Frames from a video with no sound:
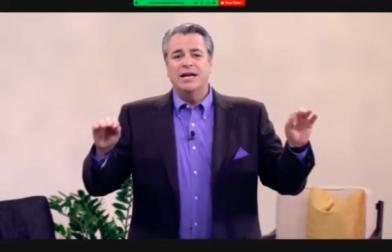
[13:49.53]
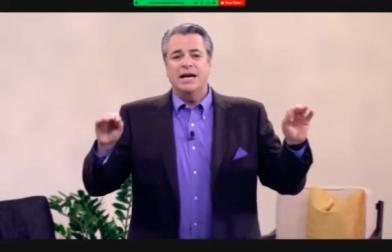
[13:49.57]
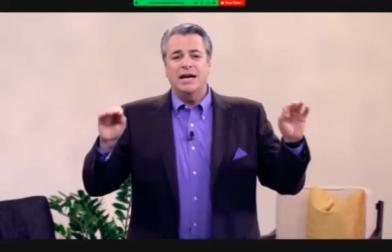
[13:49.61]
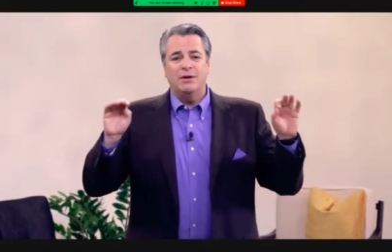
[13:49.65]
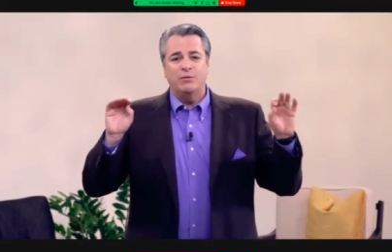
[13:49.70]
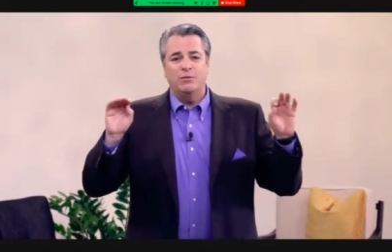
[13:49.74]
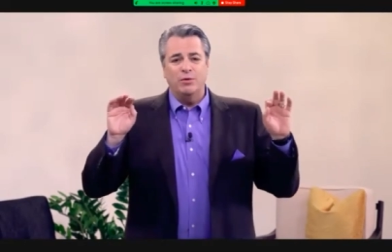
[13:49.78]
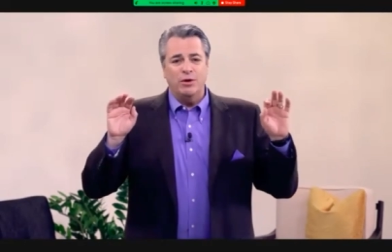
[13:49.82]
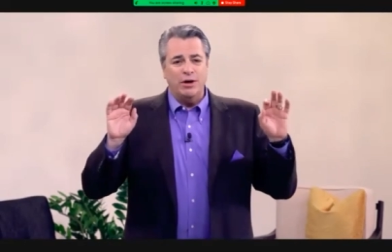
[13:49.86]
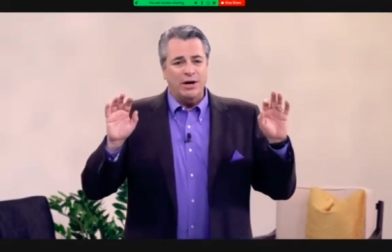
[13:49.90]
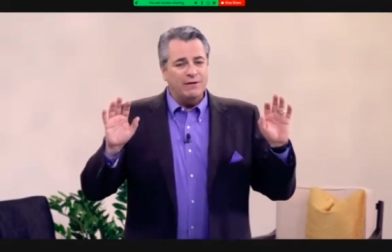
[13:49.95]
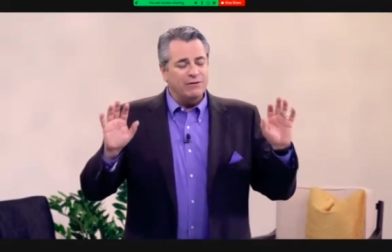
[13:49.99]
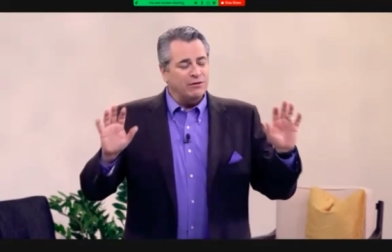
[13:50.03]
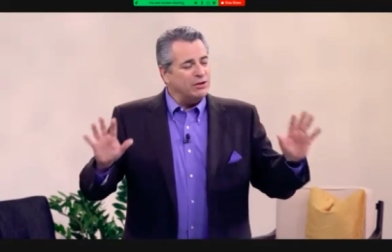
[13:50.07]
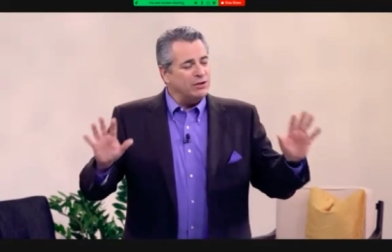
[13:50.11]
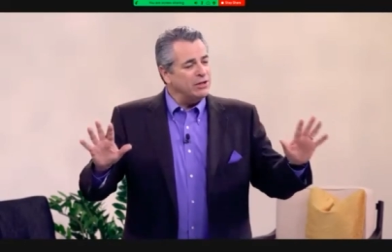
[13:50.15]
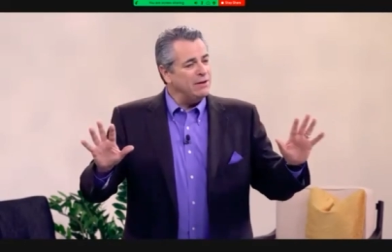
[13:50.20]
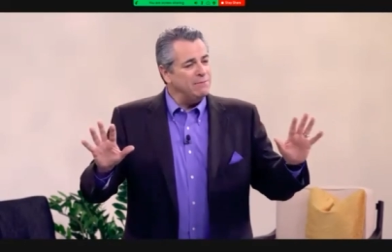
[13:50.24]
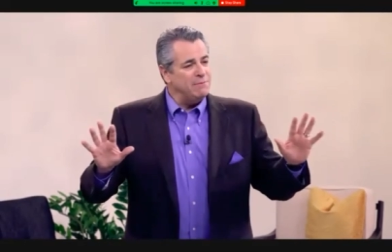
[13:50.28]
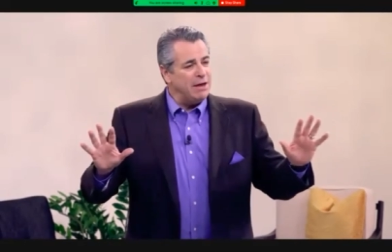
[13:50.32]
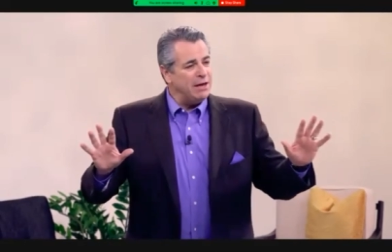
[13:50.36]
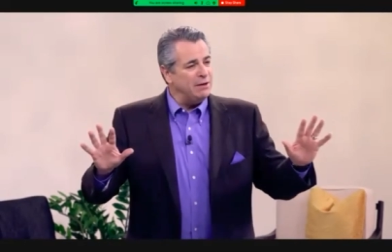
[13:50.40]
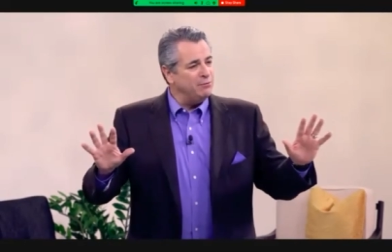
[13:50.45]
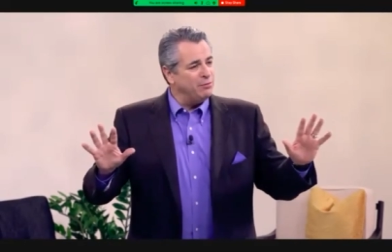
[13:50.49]
and whenever
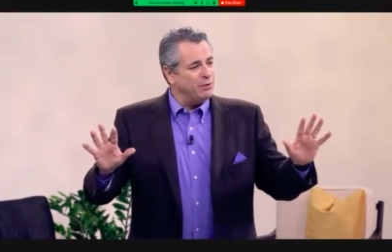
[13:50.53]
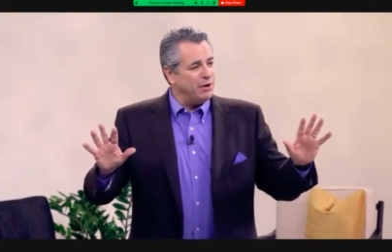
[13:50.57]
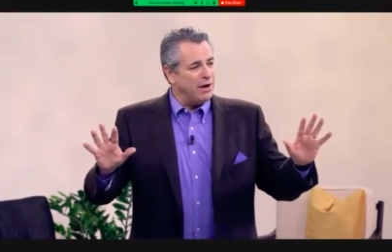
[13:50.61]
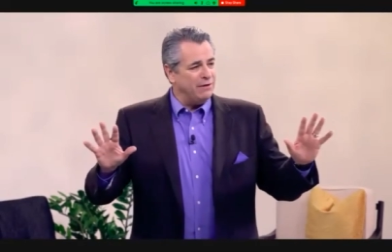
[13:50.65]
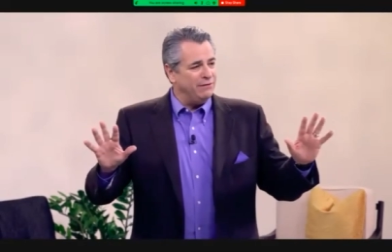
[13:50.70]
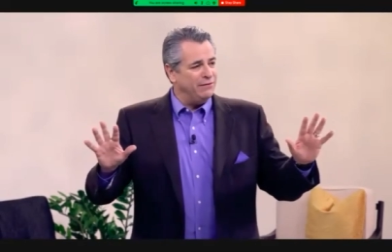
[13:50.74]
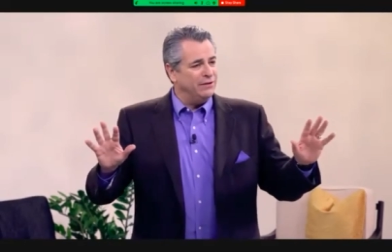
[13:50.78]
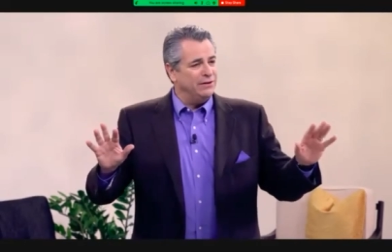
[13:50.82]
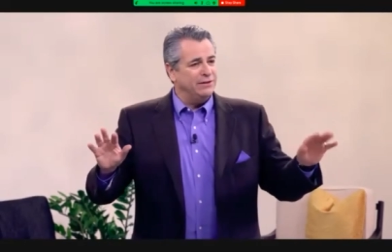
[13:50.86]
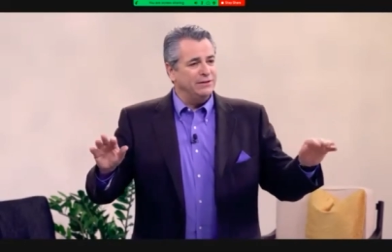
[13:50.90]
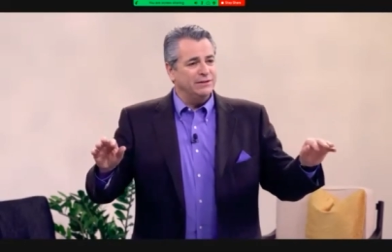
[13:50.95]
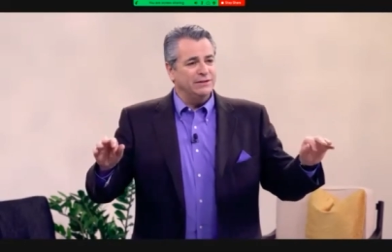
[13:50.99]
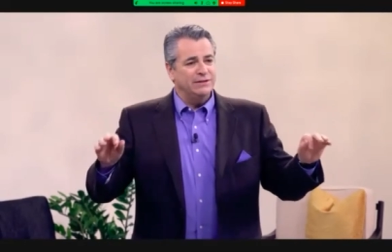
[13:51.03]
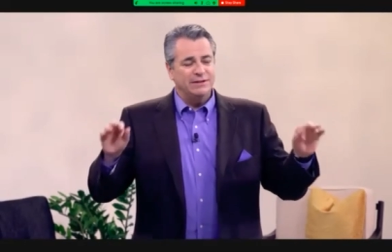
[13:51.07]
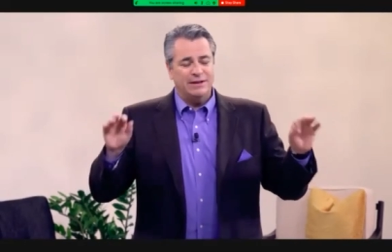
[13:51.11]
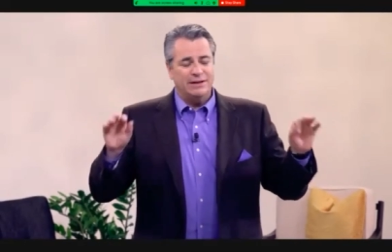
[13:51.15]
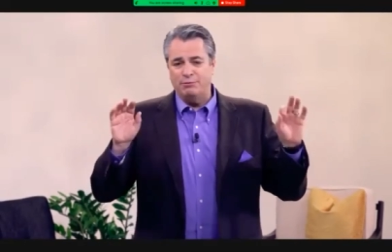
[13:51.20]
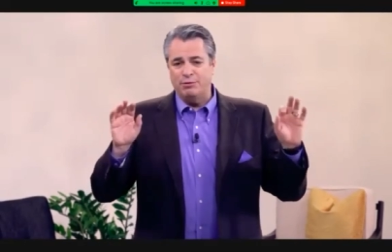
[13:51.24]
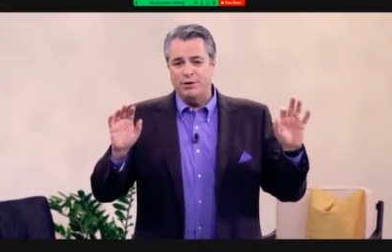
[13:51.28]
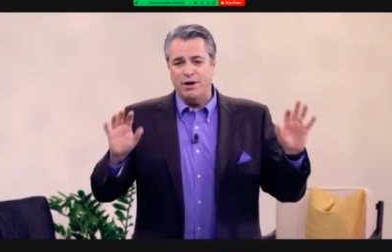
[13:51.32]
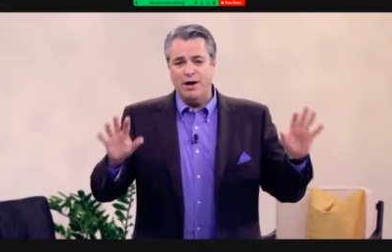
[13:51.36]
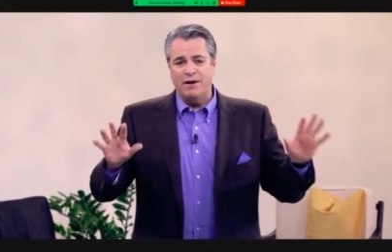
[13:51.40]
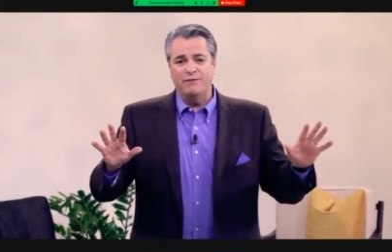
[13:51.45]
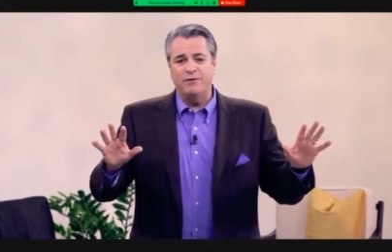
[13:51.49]
they made profit,
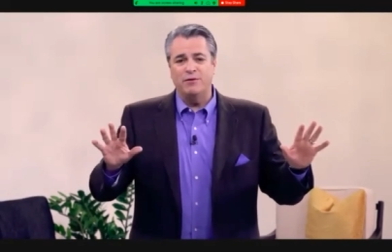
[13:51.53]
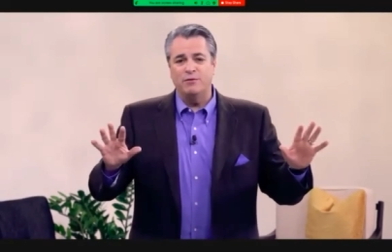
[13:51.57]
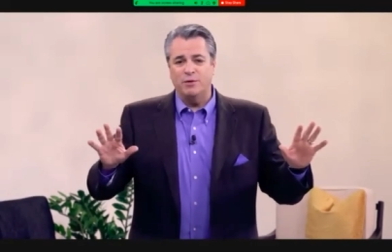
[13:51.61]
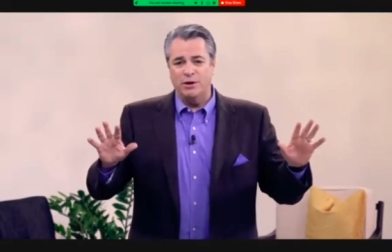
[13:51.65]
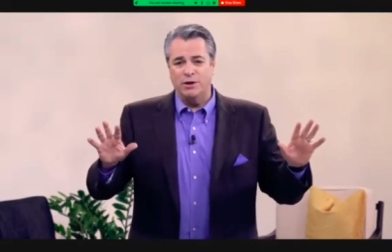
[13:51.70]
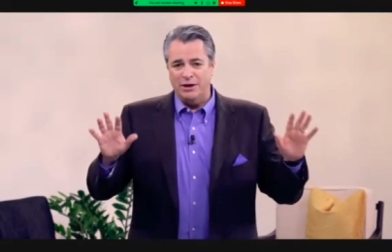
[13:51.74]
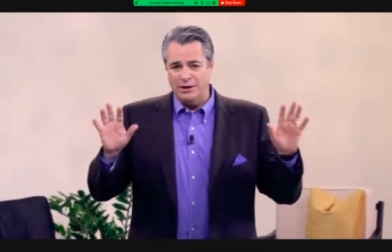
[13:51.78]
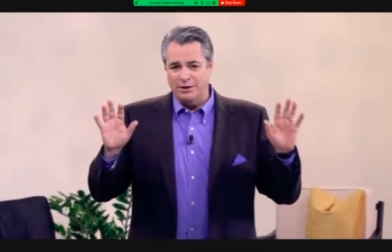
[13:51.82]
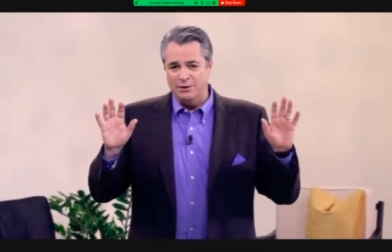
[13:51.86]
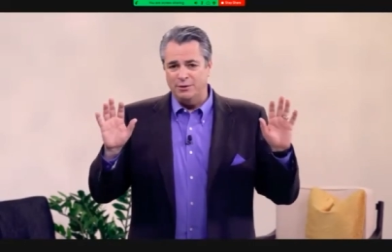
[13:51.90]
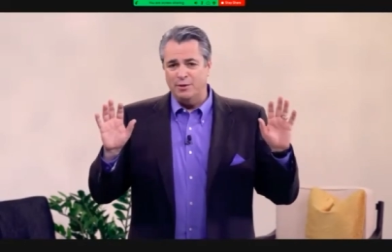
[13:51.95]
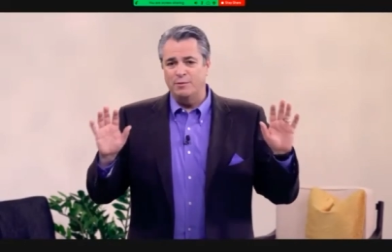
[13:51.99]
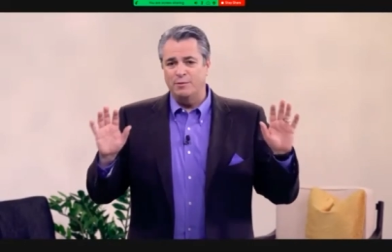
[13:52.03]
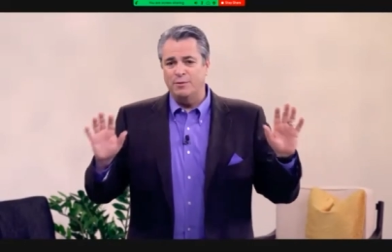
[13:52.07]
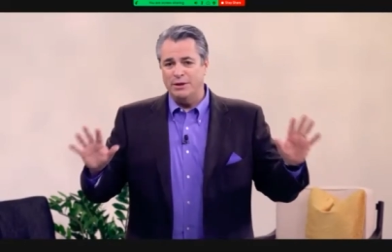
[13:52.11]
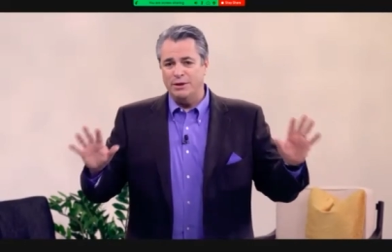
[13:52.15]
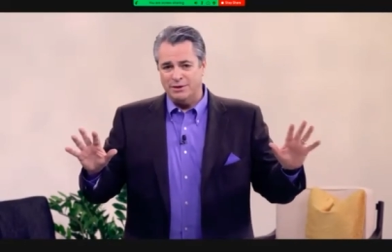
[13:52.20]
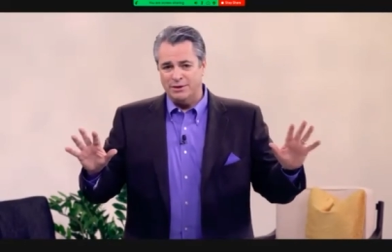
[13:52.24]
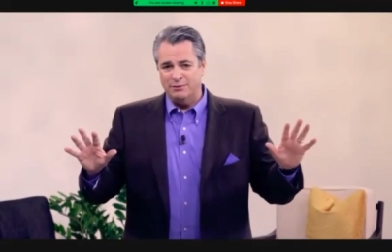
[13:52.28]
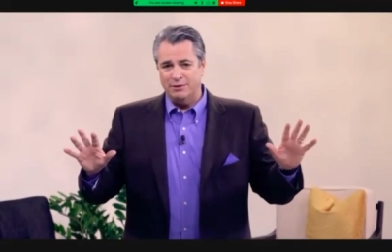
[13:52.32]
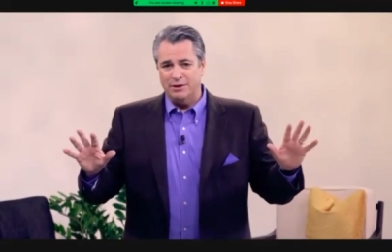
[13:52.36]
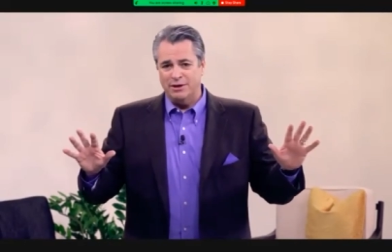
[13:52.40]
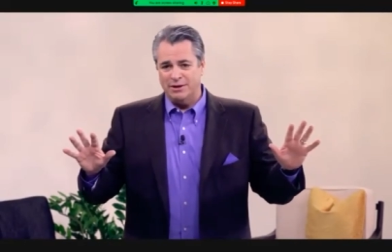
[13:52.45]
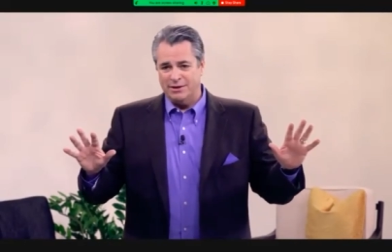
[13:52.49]
that profit went into a
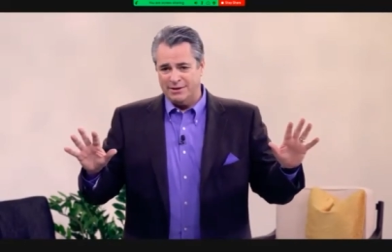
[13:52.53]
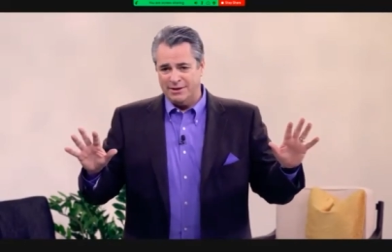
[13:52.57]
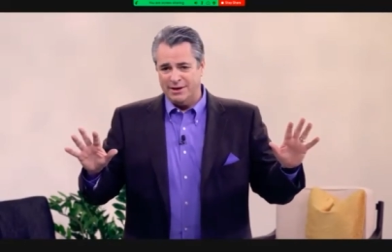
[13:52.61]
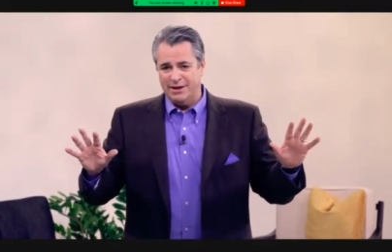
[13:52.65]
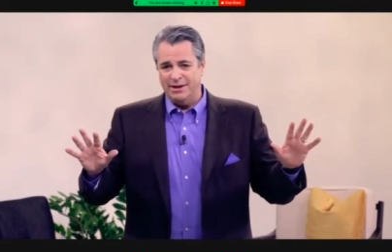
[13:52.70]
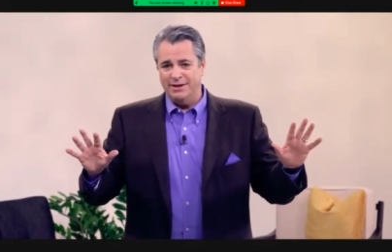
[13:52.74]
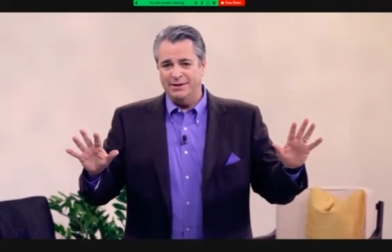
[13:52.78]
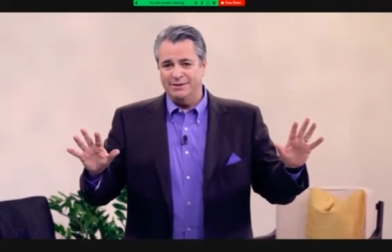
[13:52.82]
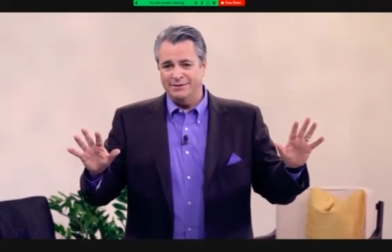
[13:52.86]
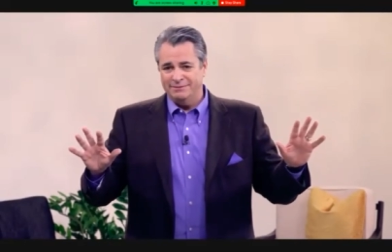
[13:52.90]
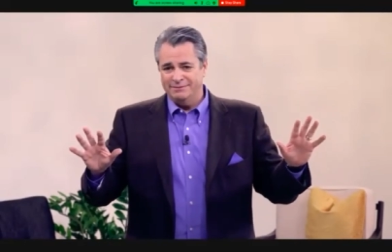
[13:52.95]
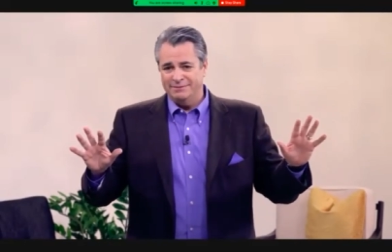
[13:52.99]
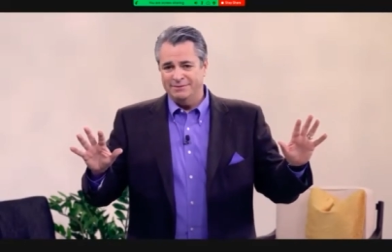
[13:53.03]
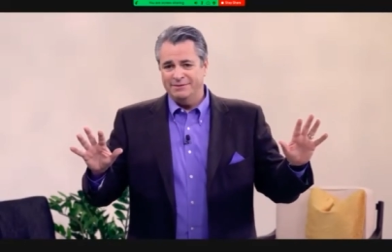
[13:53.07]
piece of real estate.